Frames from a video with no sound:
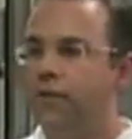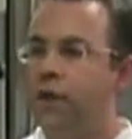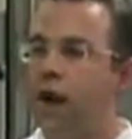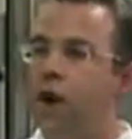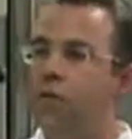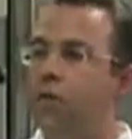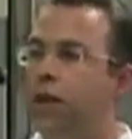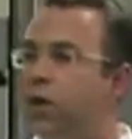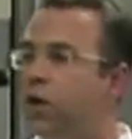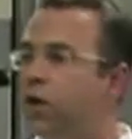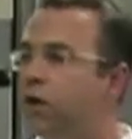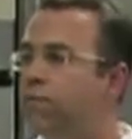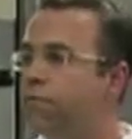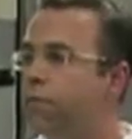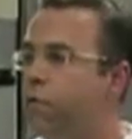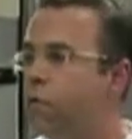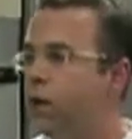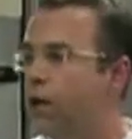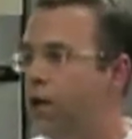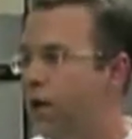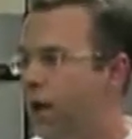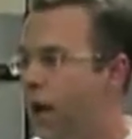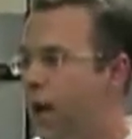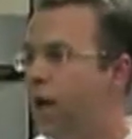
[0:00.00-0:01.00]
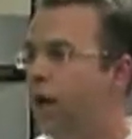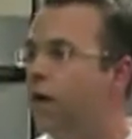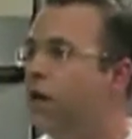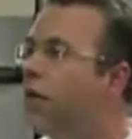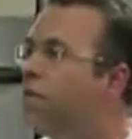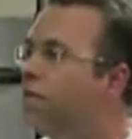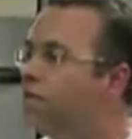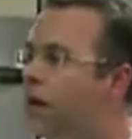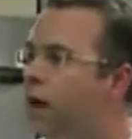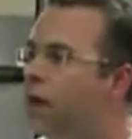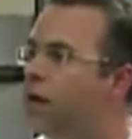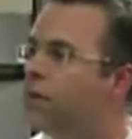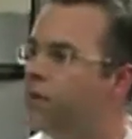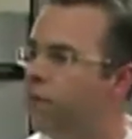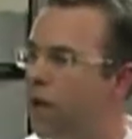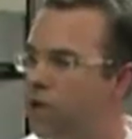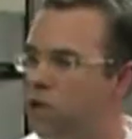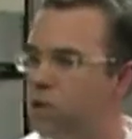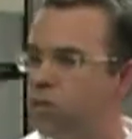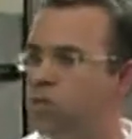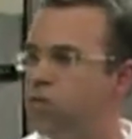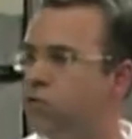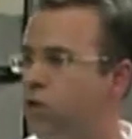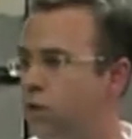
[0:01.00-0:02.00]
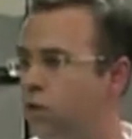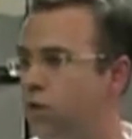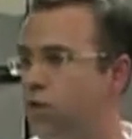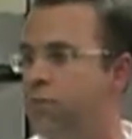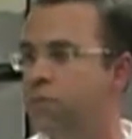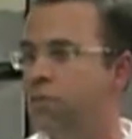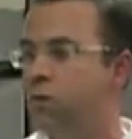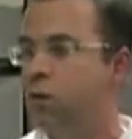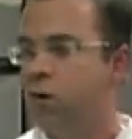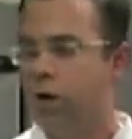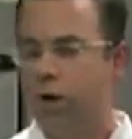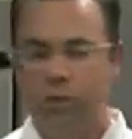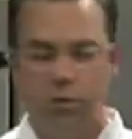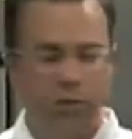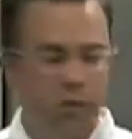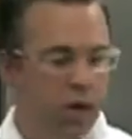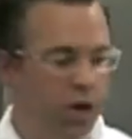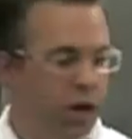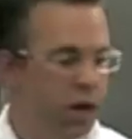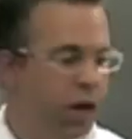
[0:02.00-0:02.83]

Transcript: Now, are they good for you? Yeah, vegetables are good for you.